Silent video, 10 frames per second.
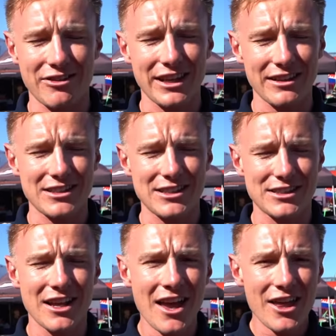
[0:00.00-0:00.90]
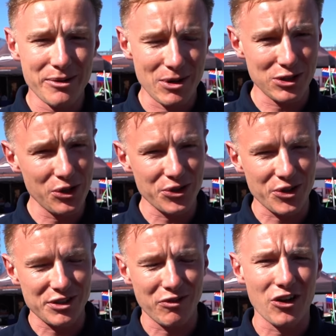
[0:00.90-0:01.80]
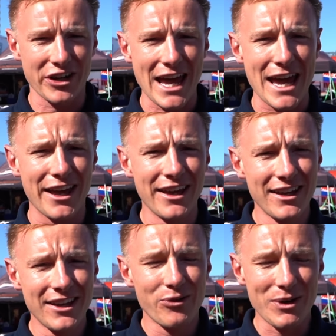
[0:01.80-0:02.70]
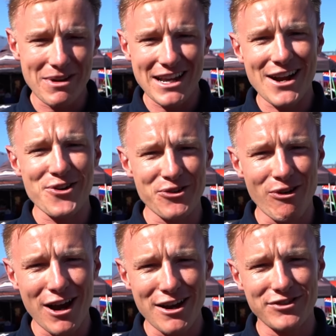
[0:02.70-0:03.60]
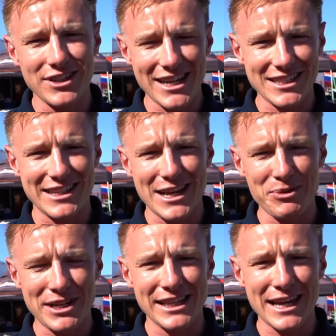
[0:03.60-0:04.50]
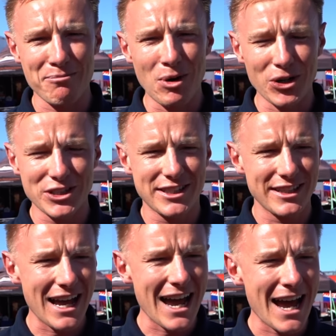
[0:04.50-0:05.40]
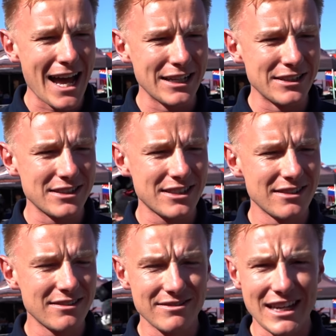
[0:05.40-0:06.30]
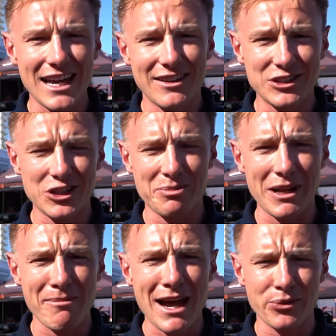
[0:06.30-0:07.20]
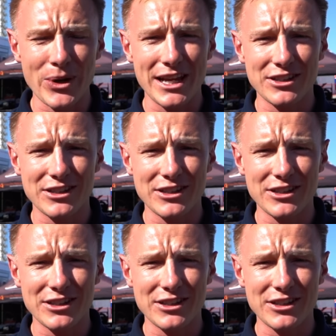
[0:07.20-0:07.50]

I think this is the most ludicrous vlog yet. When me and Aaron arrived yesterday, we nearly get mugged, and yeah, it's just been a mad week.